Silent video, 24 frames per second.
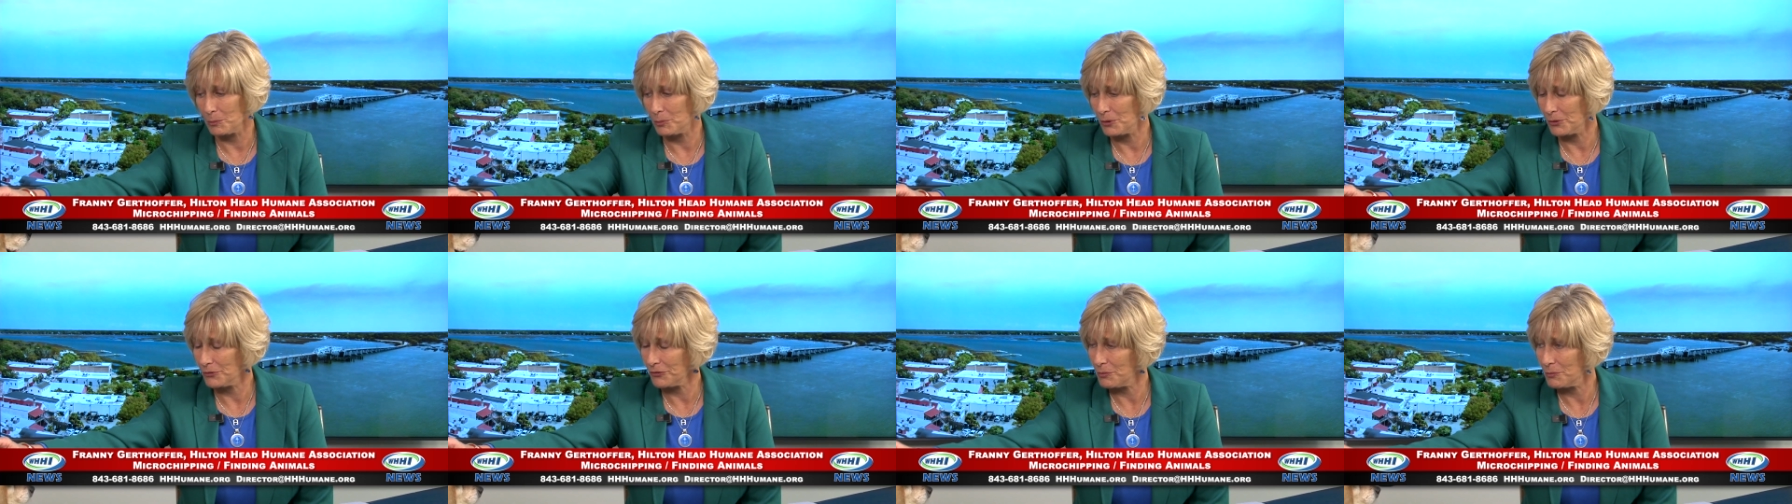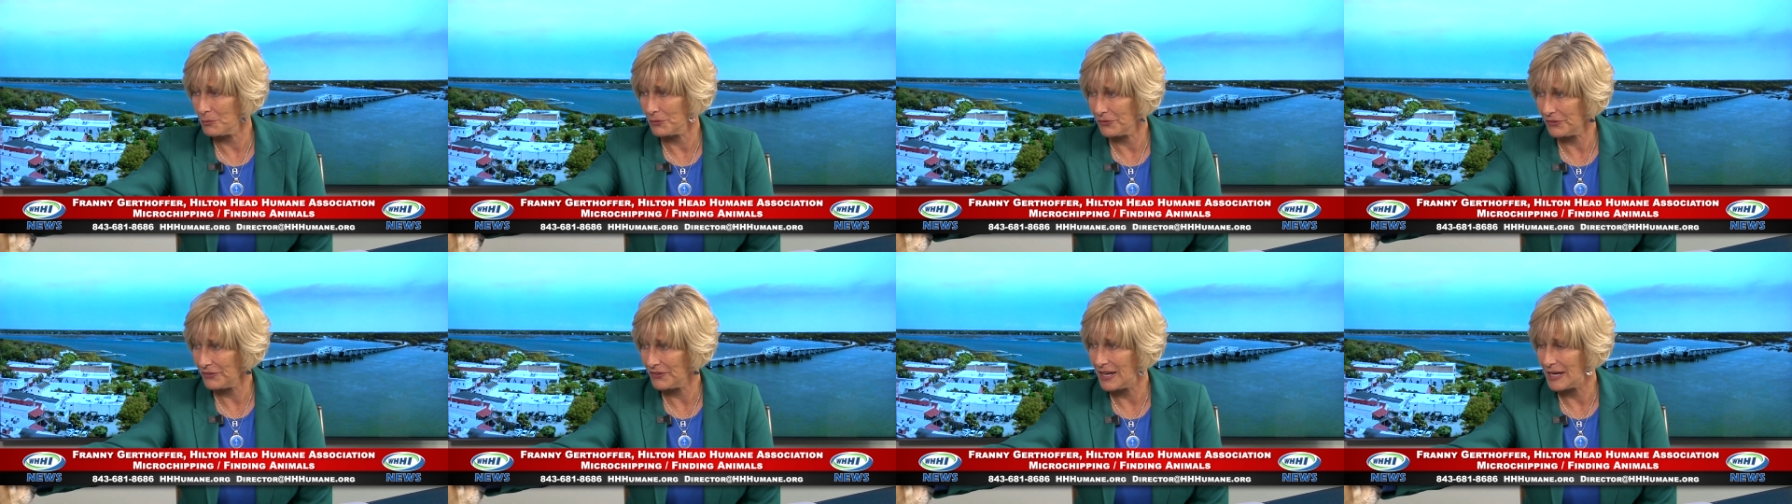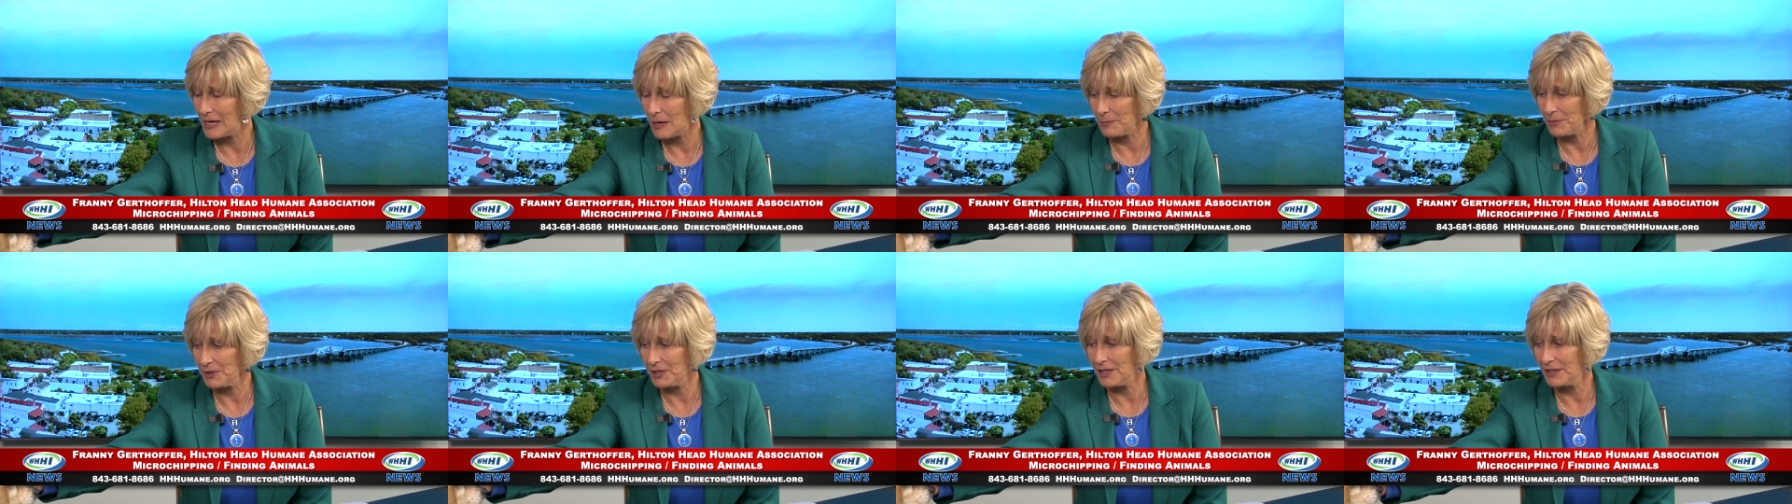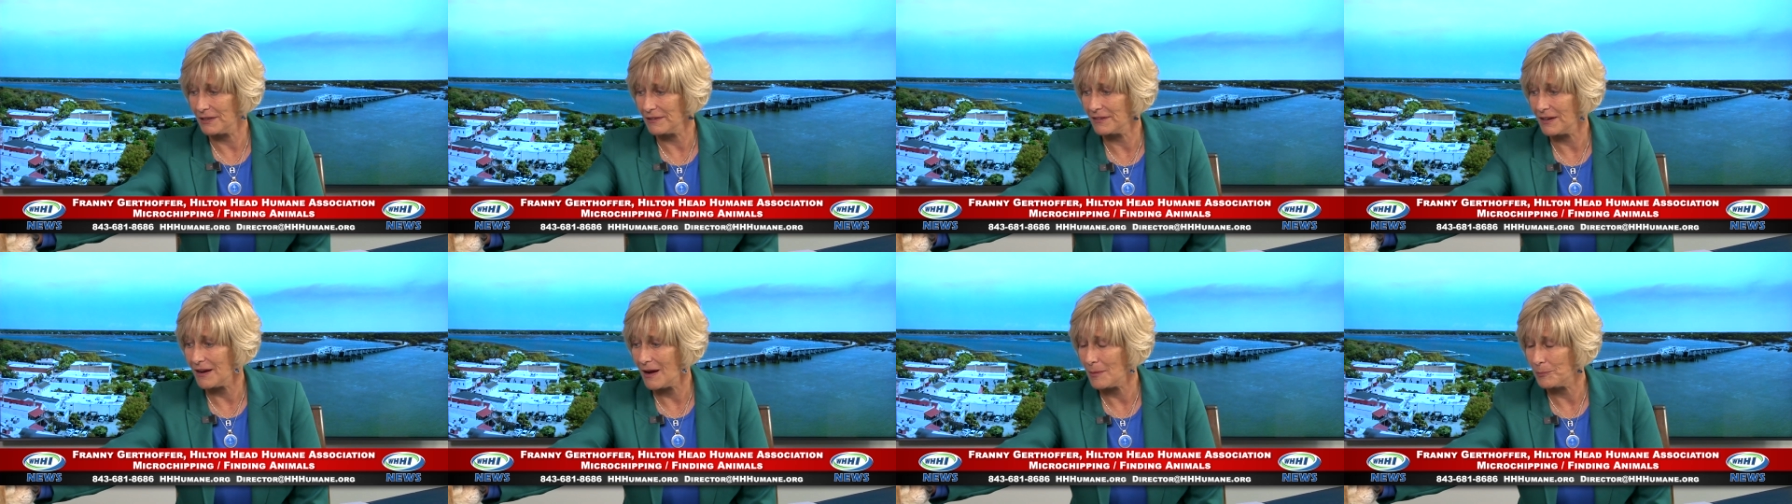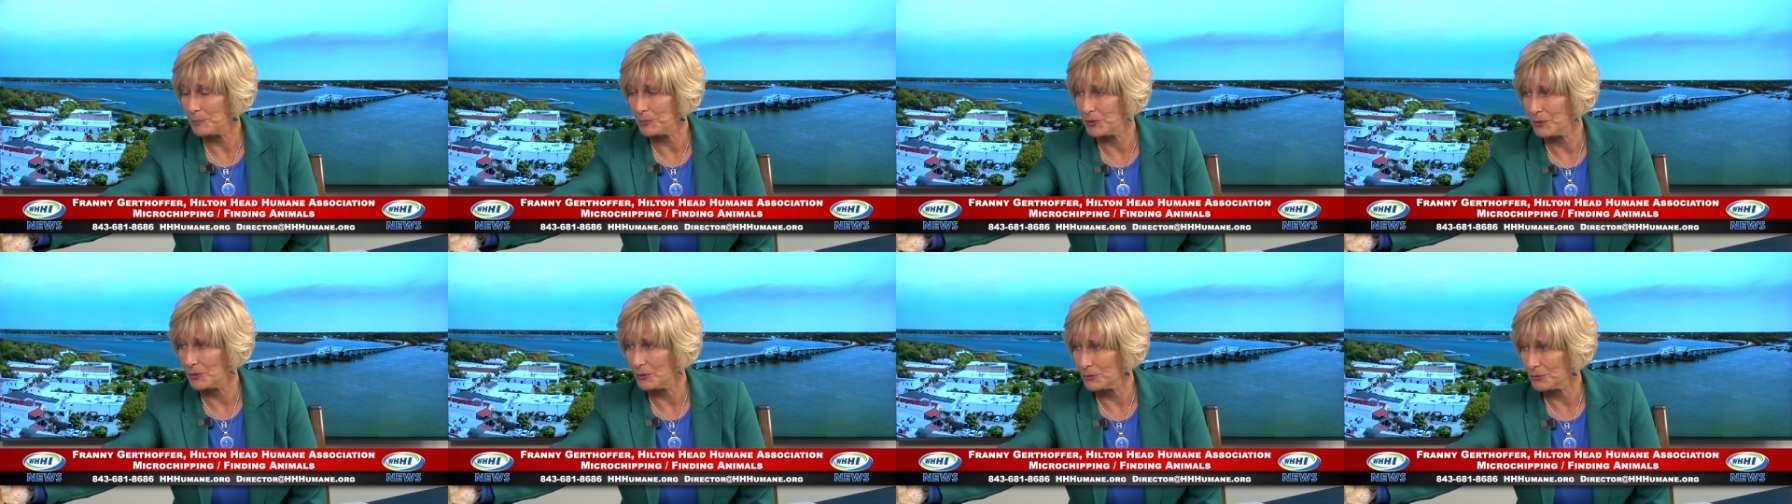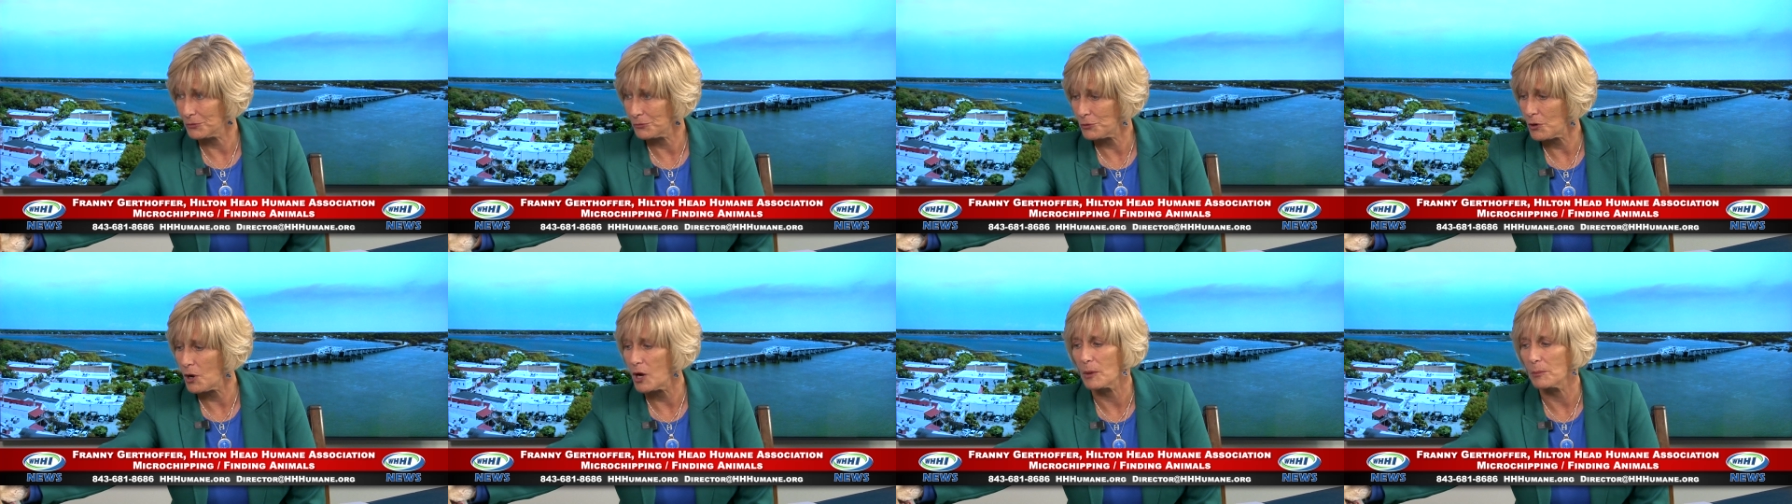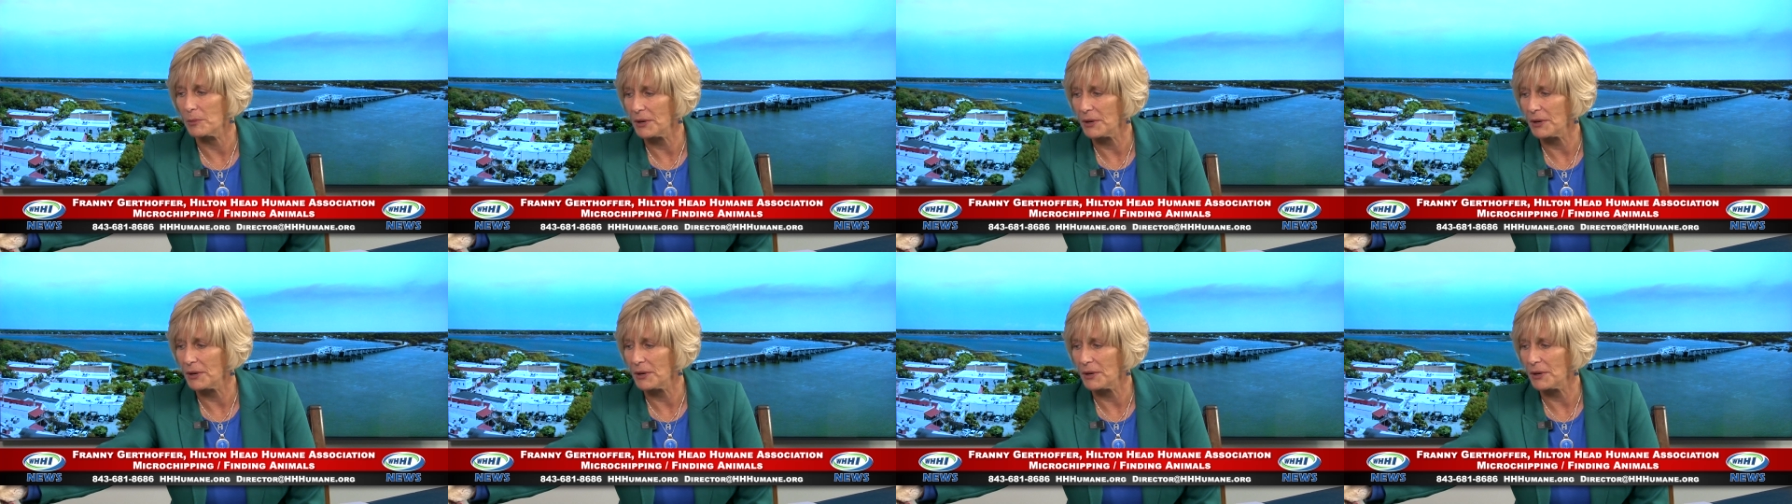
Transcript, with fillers: person was saying, I'm going to adopt an older dog,